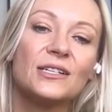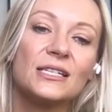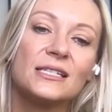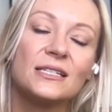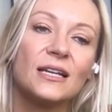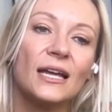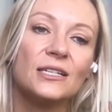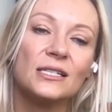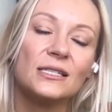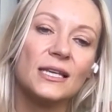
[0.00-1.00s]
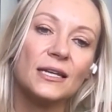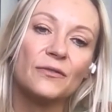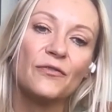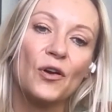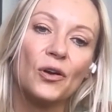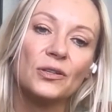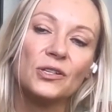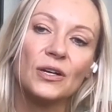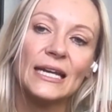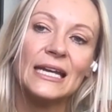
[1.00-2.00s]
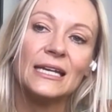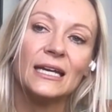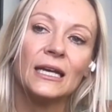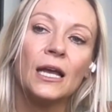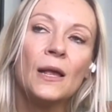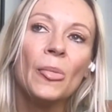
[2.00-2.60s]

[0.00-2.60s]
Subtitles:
I just say to focus on eating.